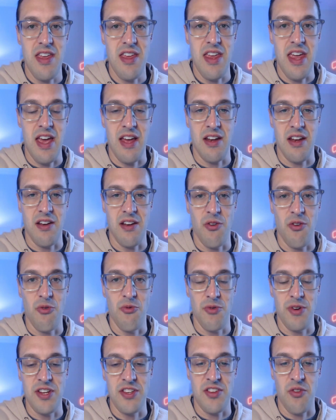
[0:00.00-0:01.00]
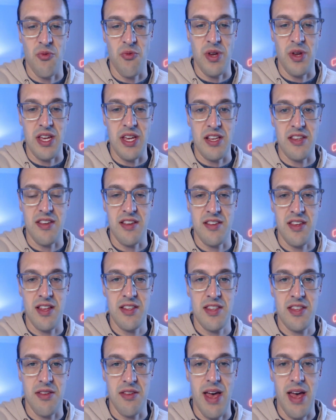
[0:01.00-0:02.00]
in recent weeks
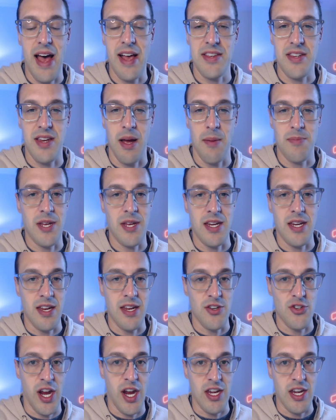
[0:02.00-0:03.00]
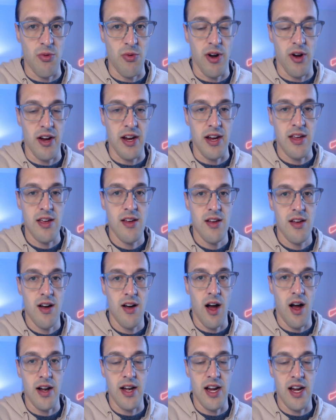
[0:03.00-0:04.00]
since the last update in January
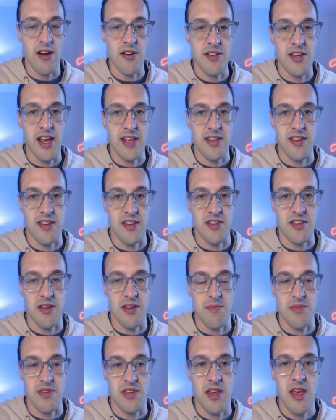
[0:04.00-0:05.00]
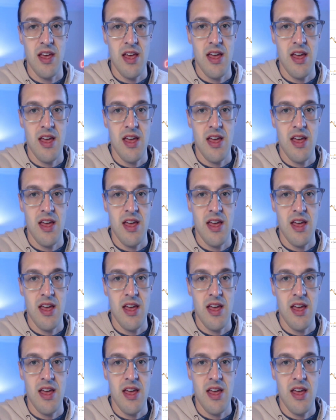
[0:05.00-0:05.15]
on Aehr Test Systems,